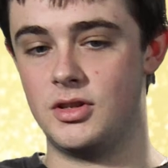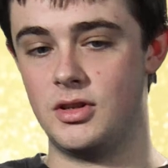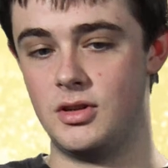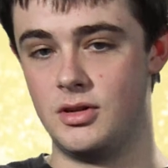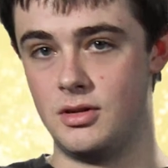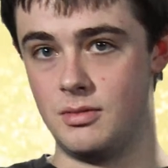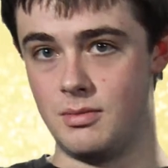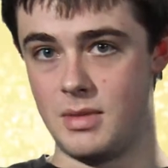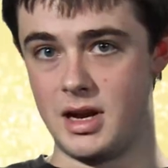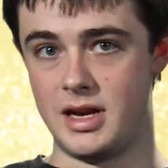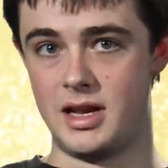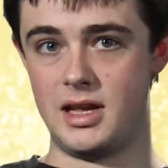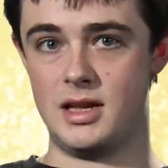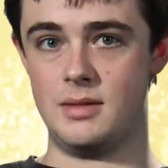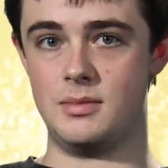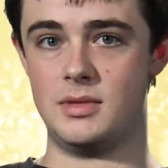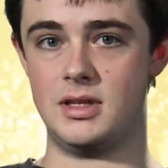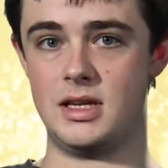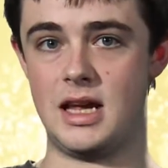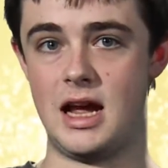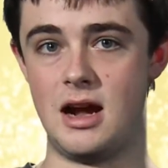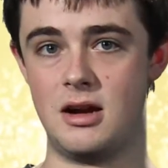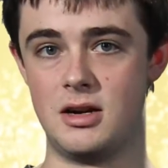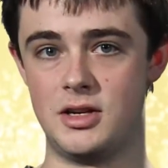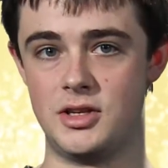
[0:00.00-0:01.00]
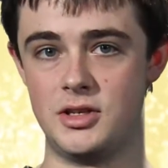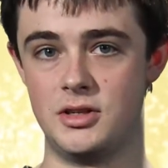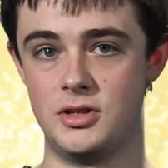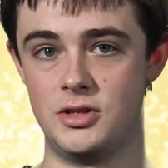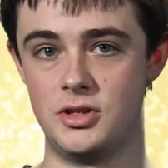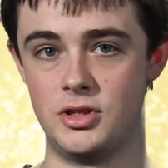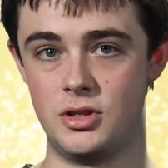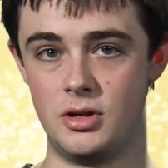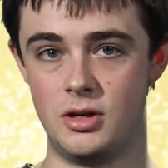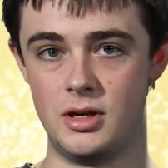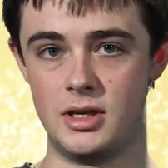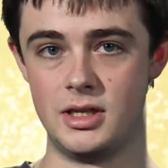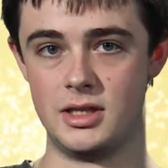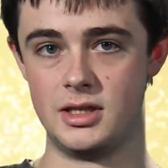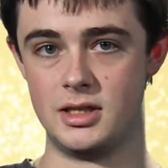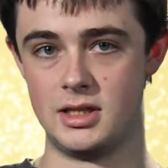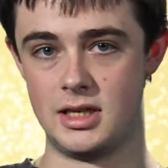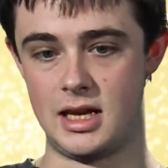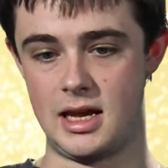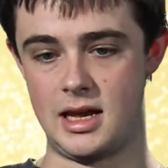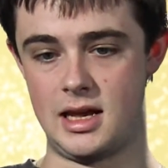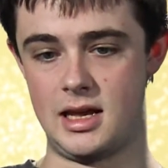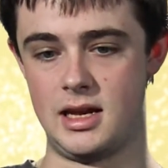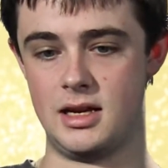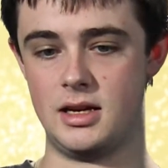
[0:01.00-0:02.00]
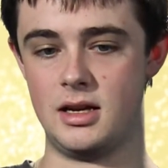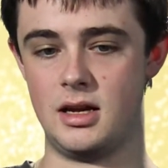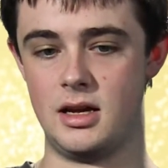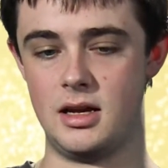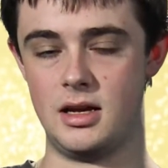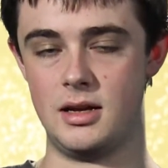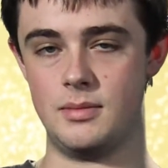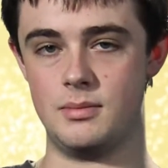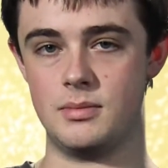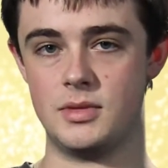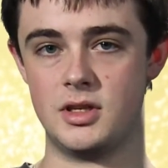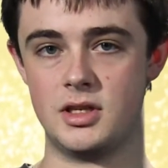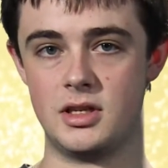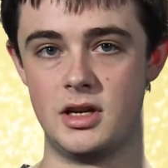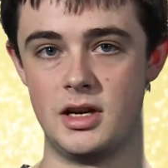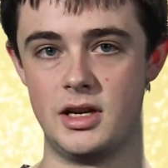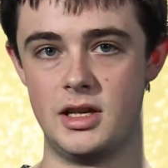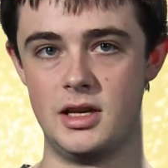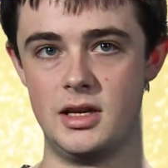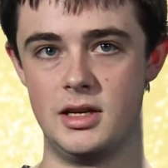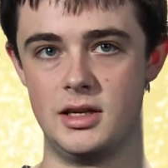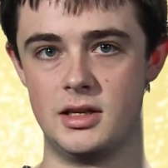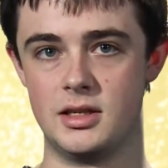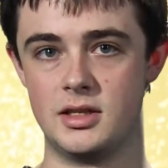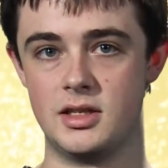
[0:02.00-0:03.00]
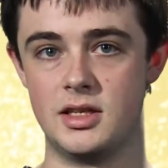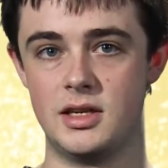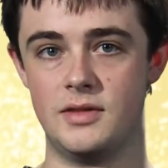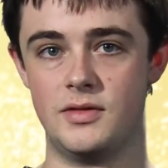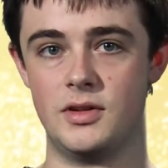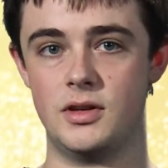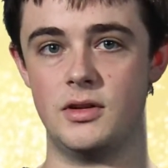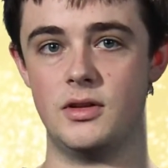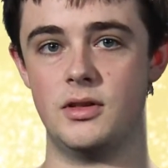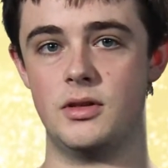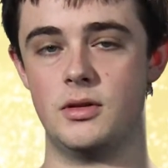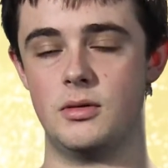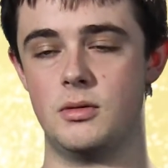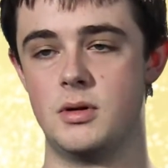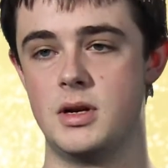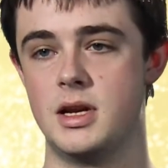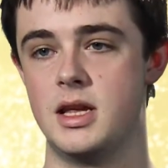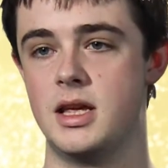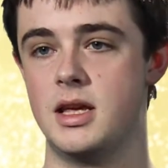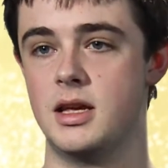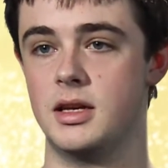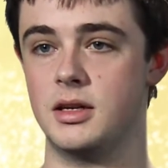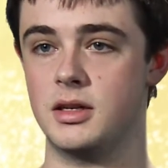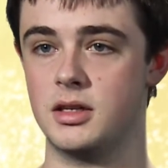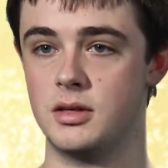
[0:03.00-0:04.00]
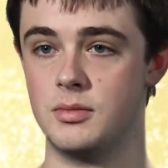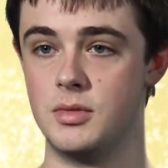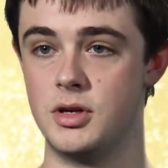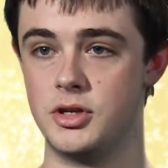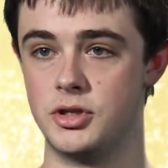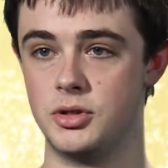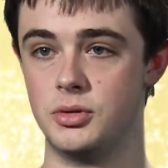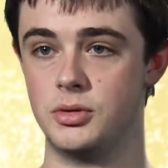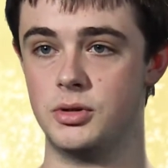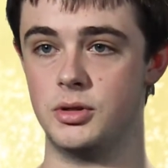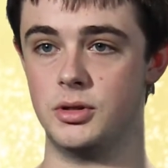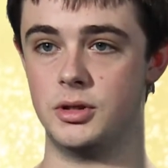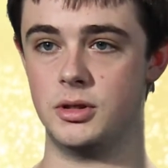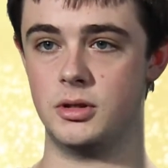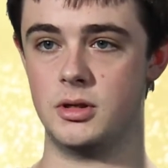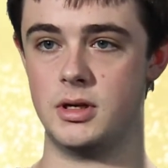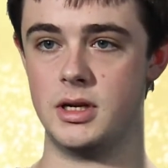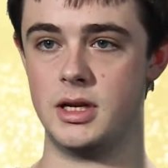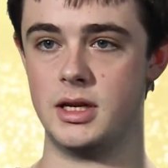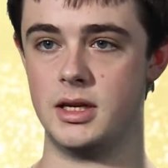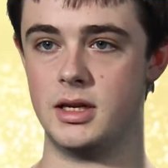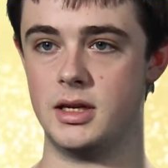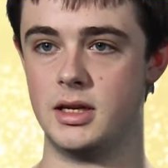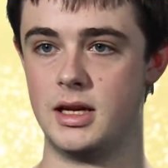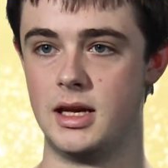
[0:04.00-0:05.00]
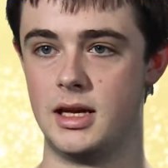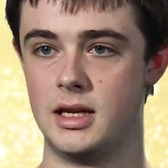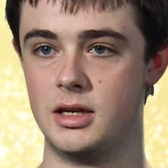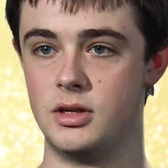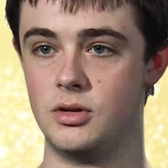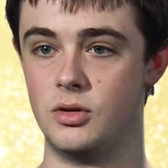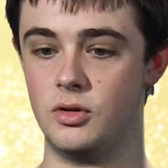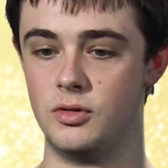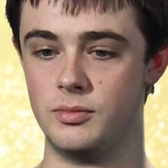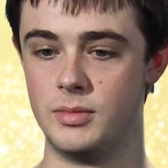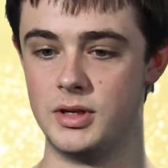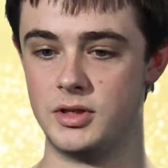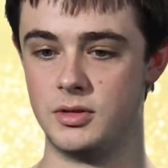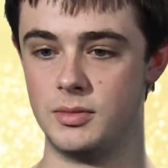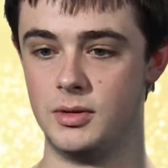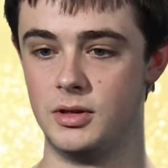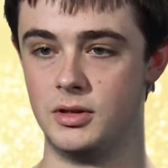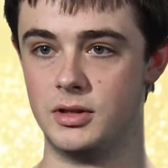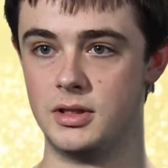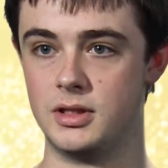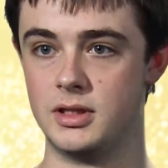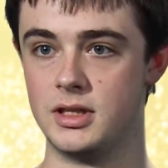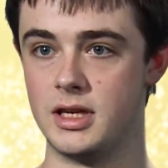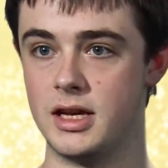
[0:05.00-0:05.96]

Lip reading: So my name's Harrison Joyce, and I'm studying Certificate 3 in Commercial Cookery at North Metropolitan